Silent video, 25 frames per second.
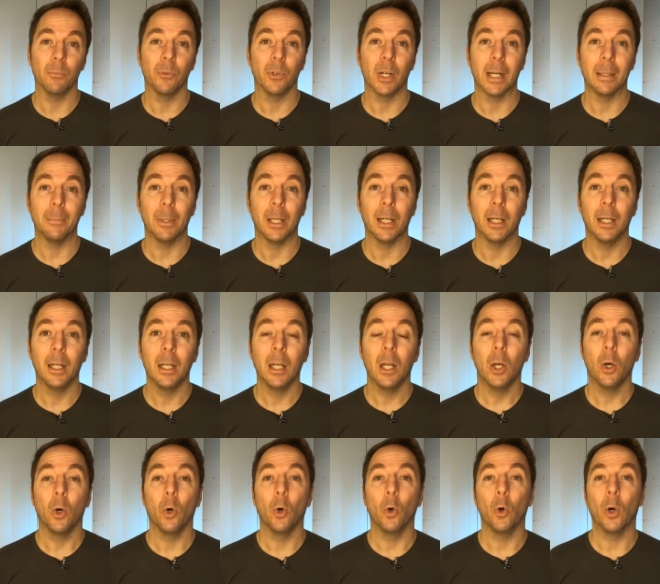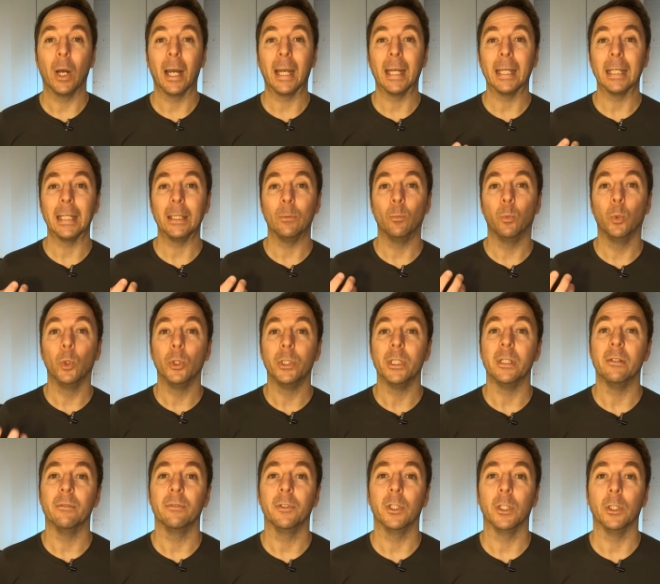fibre or a
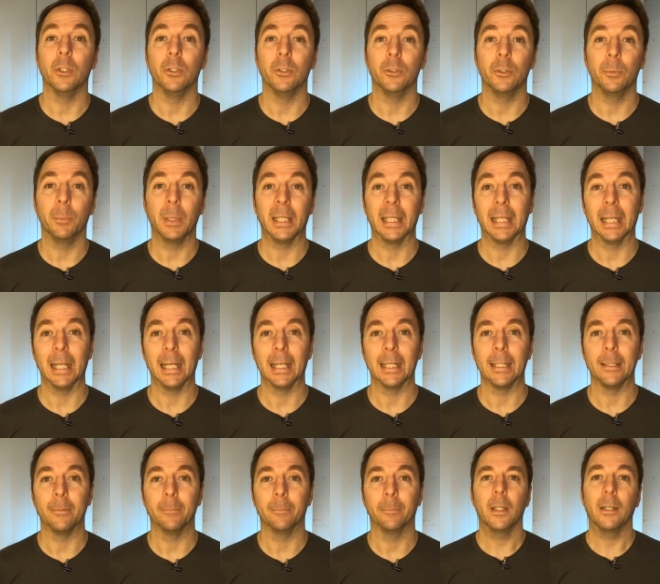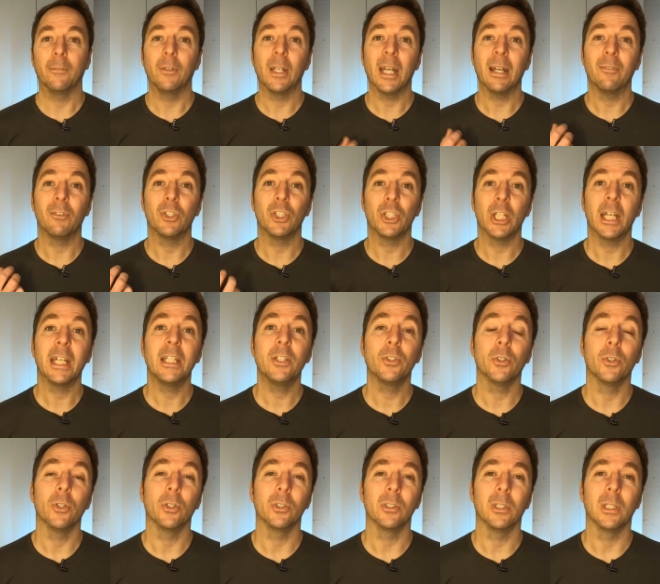wood-infused P L A. If you haven't changed
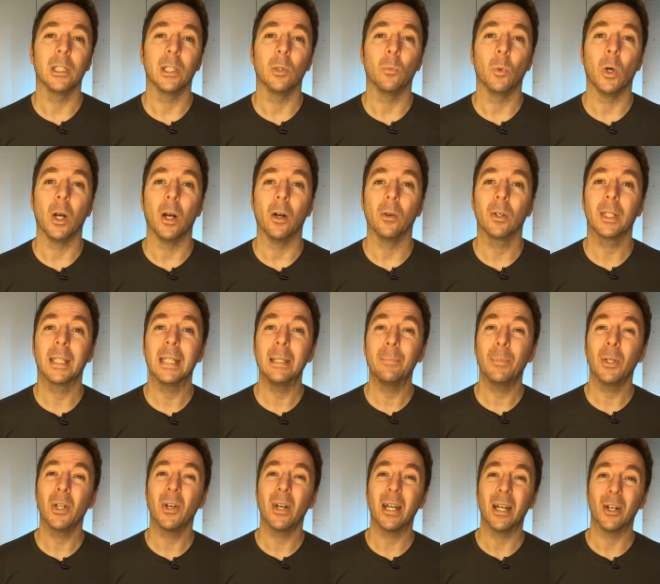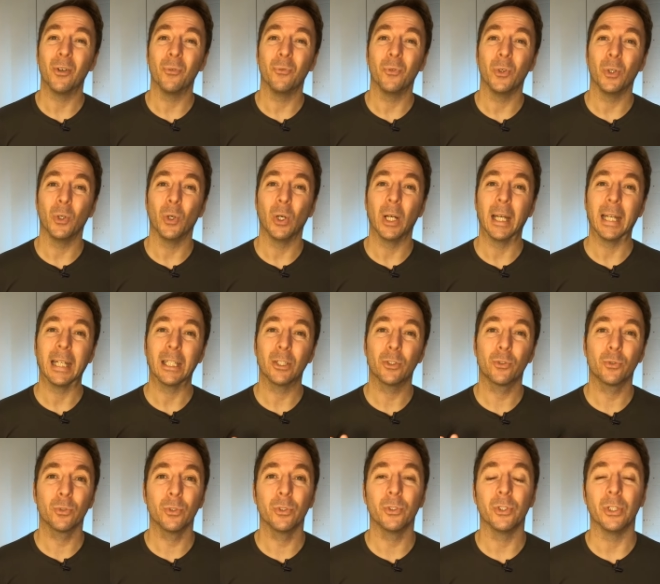your nozzle in a while, keep an eye out for
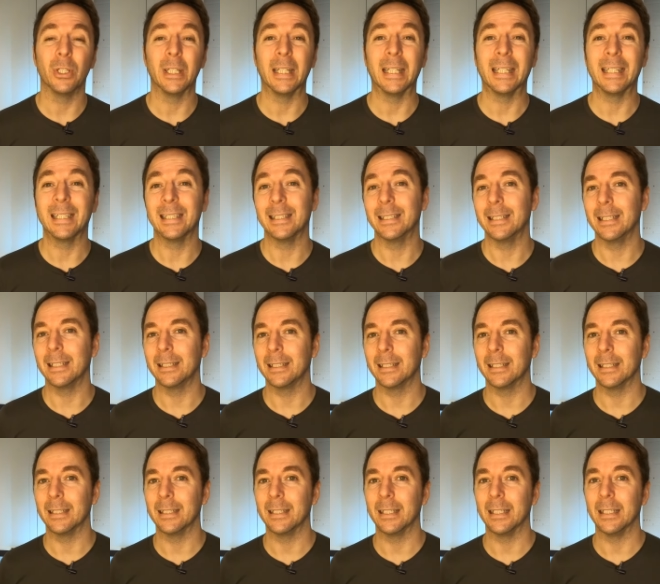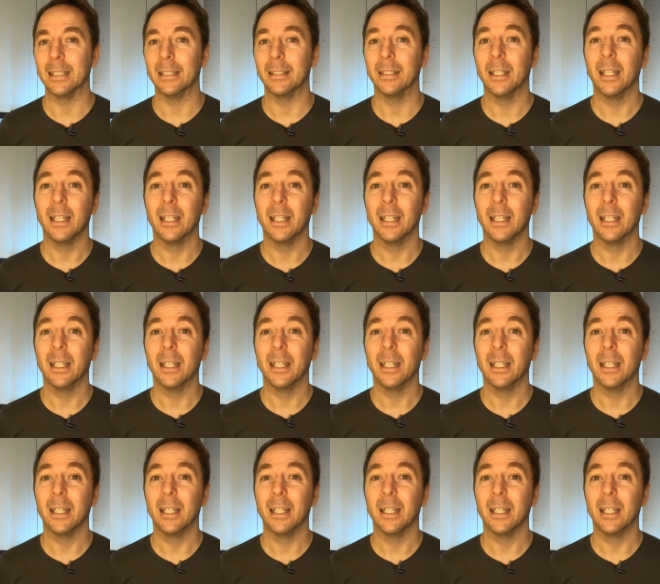extrusion inconsistencies,